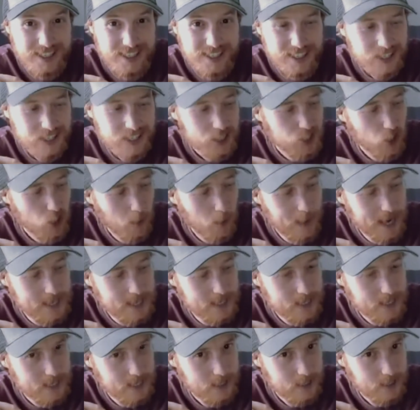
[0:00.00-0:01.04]
Stop it.
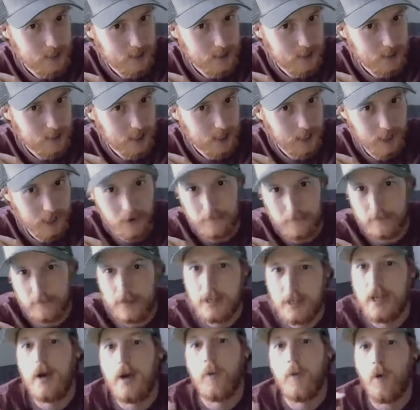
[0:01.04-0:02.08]
Thank you.
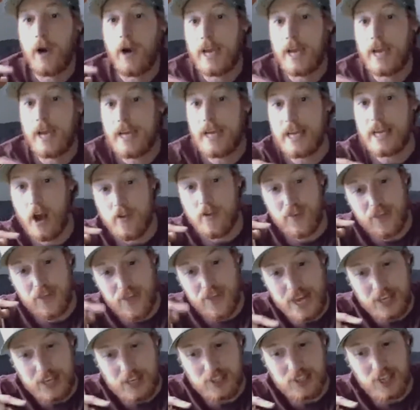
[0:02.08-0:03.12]
What you need over
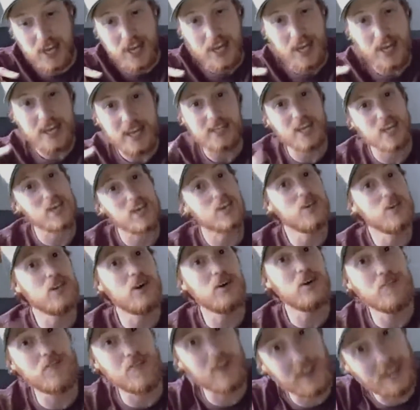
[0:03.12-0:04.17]
this is
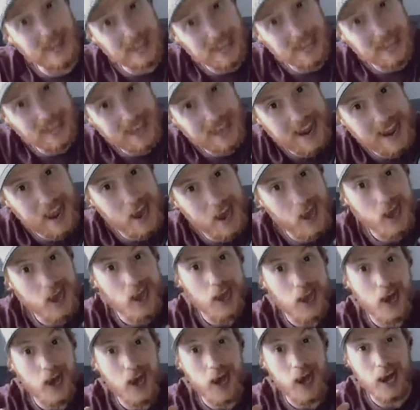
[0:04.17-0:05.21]
another layer.
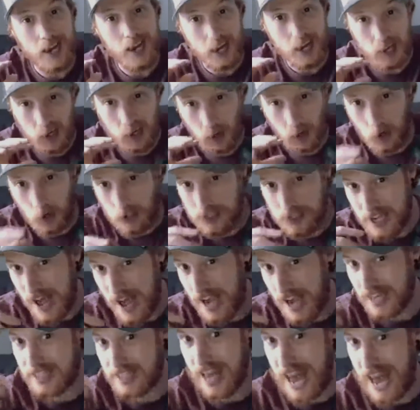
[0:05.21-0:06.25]
A Gore-Tex
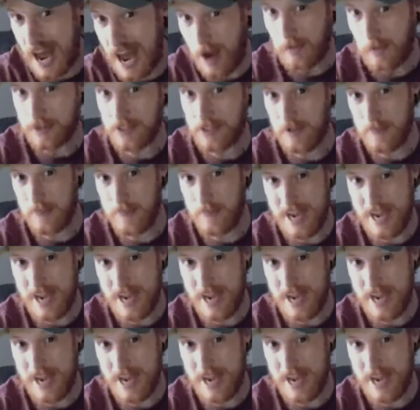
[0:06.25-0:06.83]
outer mitt